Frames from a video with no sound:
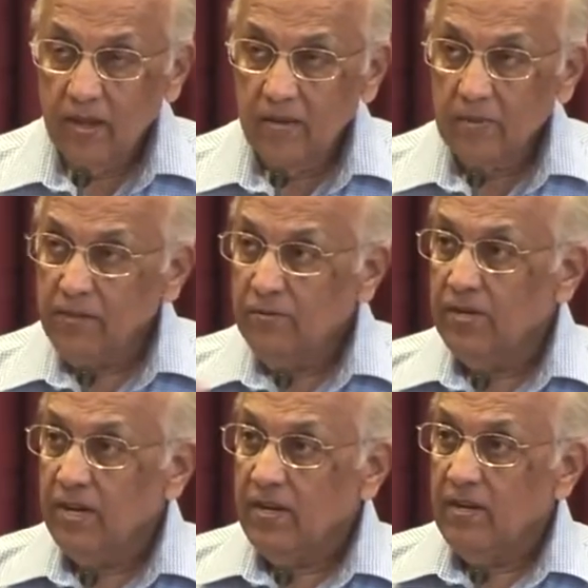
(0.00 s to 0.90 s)
In Matthew
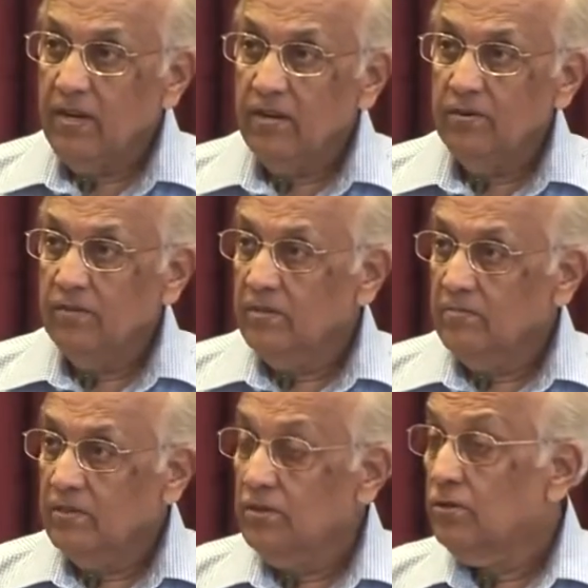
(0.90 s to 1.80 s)
10, he told
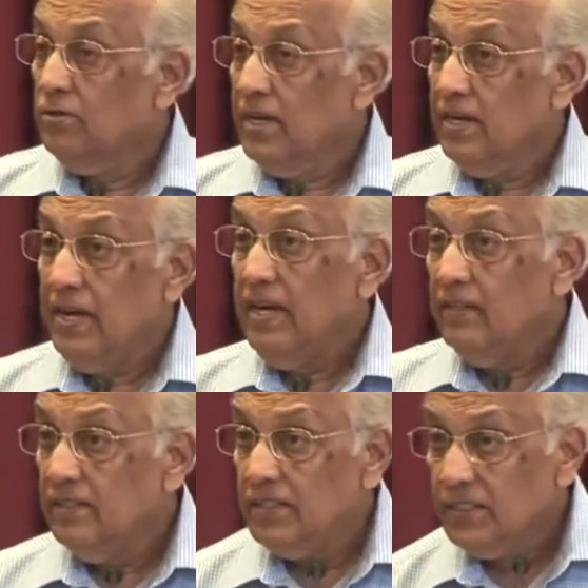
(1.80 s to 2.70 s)
them to go and
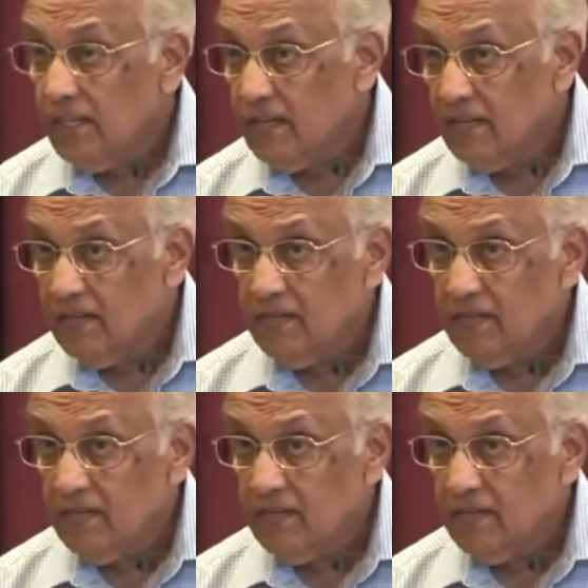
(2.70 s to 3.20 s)
heal the sick,